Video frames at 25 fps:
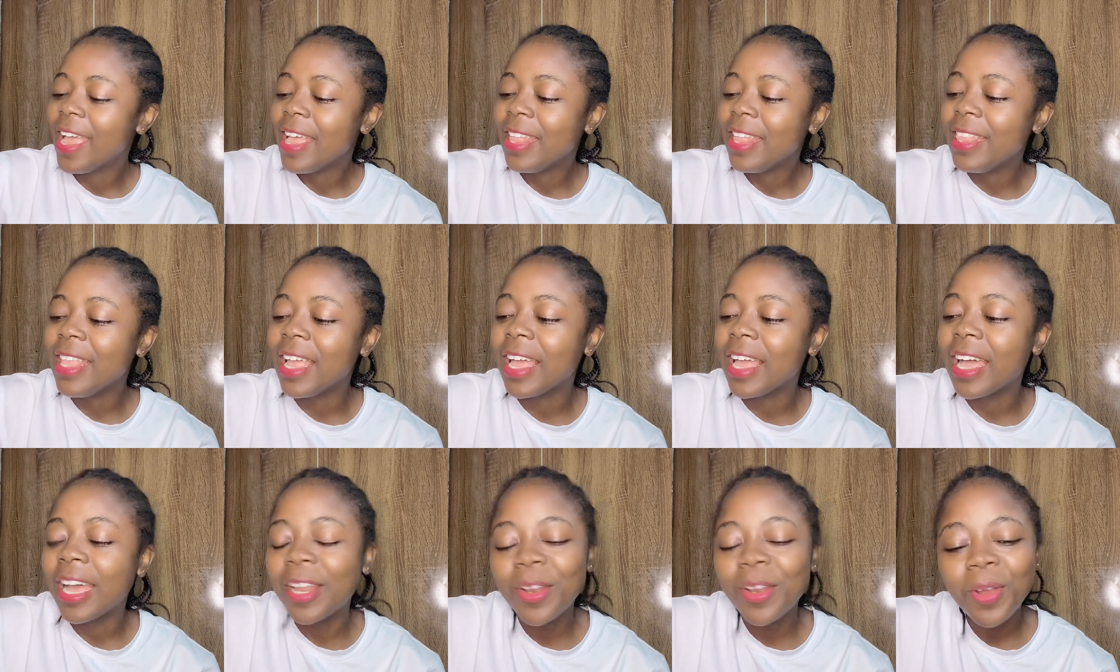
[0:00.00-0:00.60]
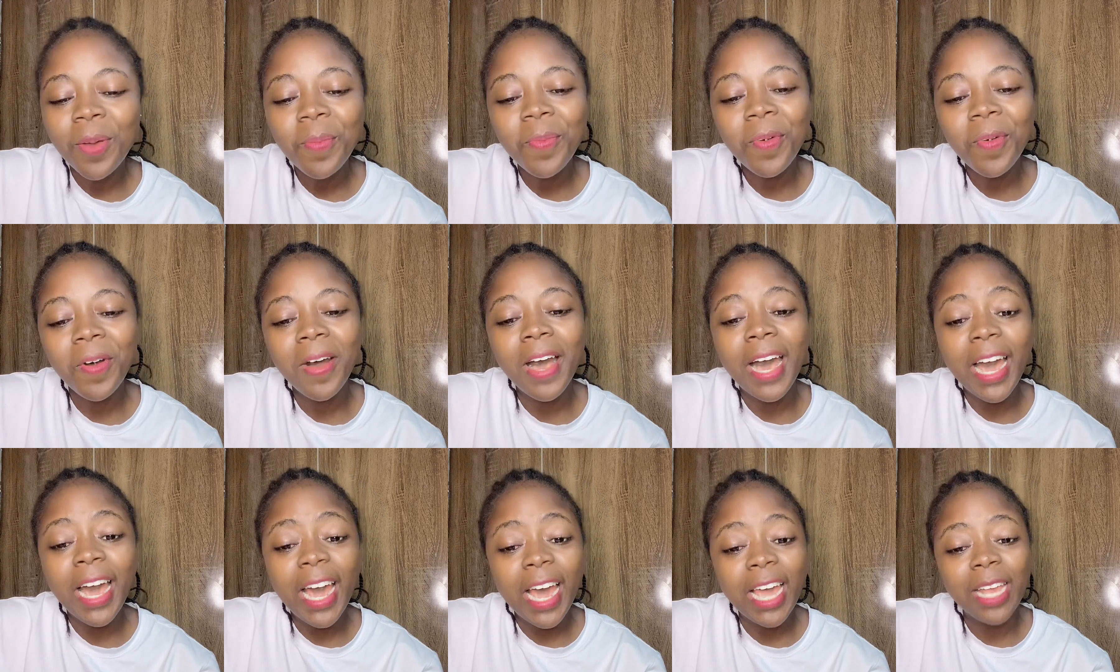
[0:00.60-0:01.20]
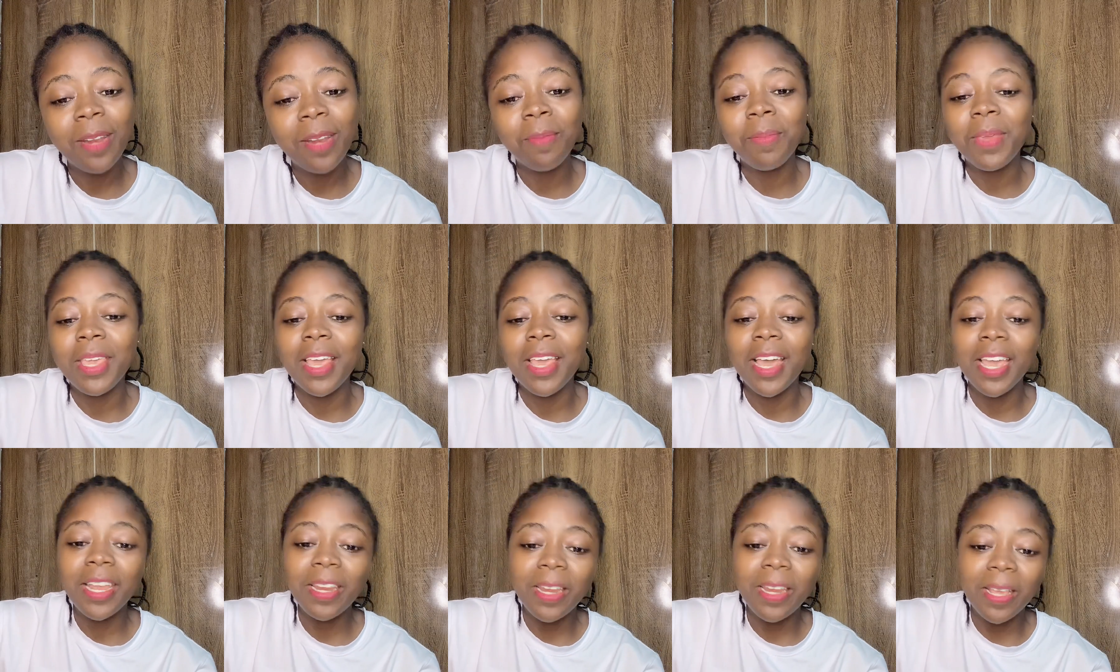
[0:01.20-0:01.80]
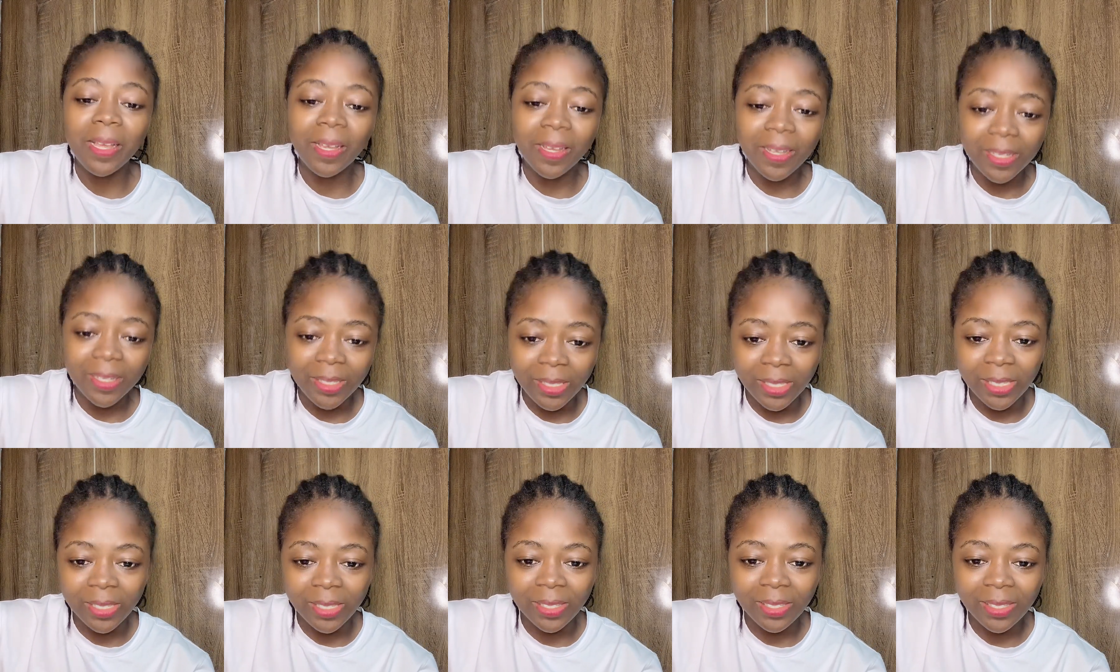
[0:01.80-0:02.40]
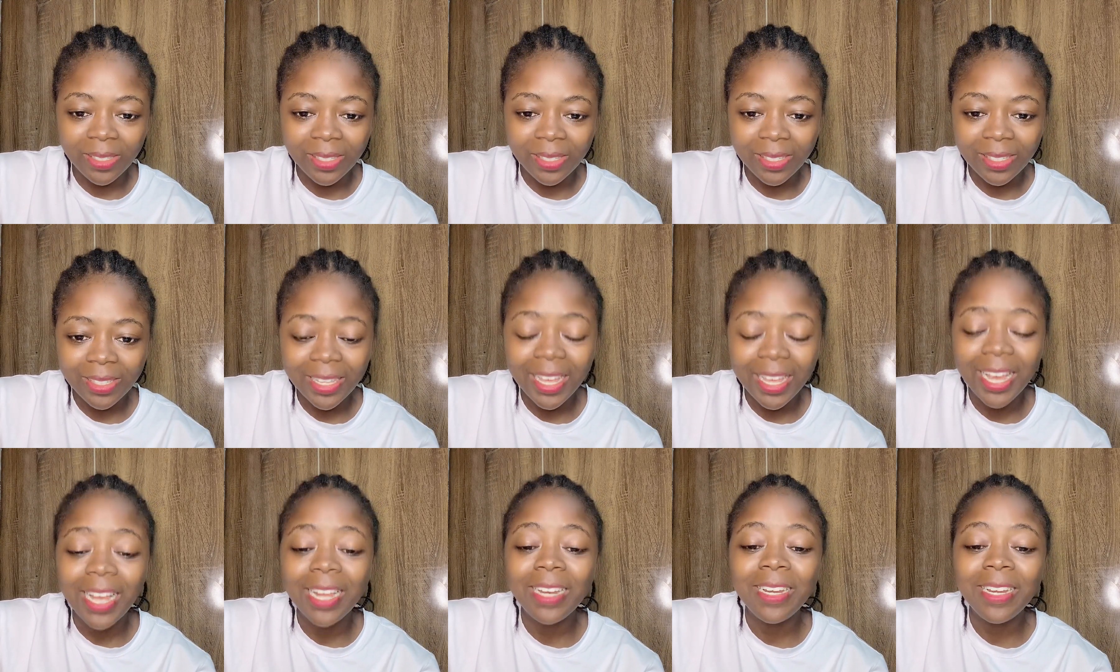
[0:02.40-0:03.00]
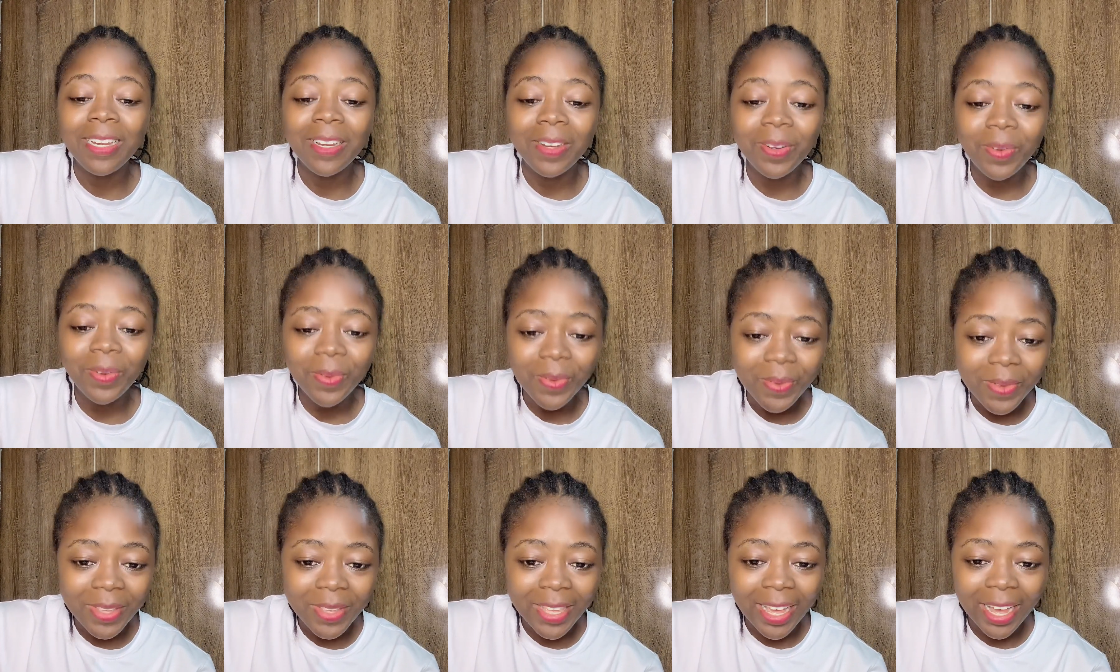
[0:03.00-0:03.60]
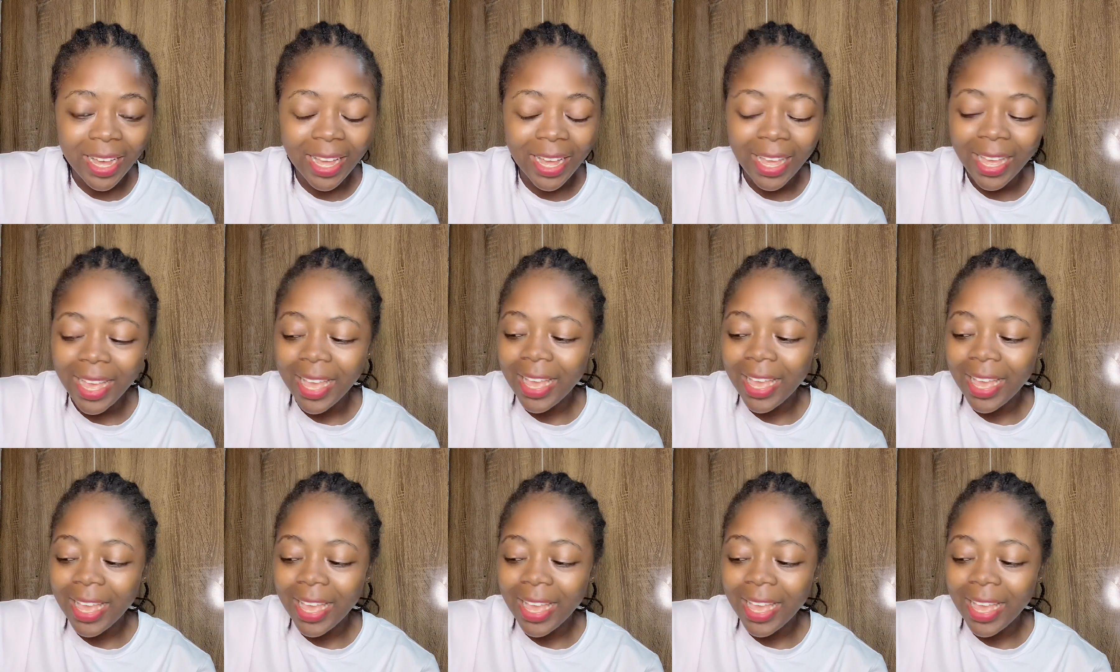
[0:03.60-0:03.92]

they can no more hide behind the curtains. Hallelujah.